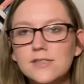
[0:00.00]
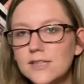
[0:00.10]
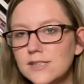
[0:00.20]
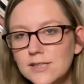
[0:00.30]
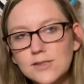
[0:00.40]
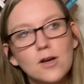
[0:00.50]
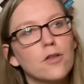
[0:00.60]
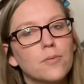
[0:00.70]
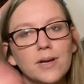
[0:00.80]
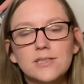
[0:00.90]
60s, all
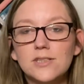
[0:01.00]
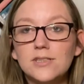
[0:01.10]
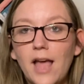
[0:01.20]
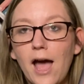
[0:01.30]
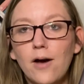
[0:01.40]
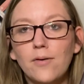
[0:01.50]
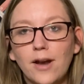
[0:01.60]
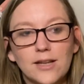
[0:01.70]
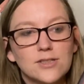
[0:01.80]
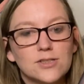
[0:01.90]
the way till now,
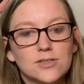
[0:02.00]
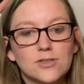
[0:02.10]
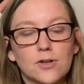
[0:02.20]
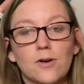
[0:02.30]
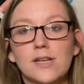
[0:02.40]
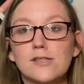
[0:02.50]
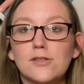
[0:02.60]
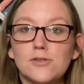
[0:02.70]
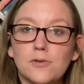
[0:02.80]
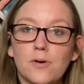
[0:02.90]
and it's just a crazy
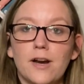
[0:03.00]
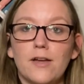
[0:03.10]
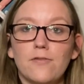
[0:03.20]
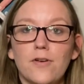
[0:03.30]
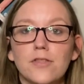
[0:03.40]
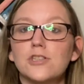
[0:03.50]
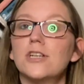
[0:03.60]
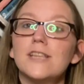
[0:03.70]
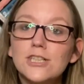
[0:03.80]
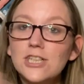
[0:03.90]
story of all the
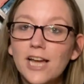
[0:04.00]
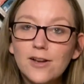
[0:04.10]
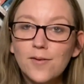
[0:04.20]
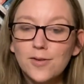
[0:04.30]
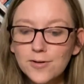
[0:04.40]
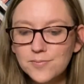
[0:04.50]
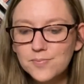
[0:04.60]
shit that she had to go through.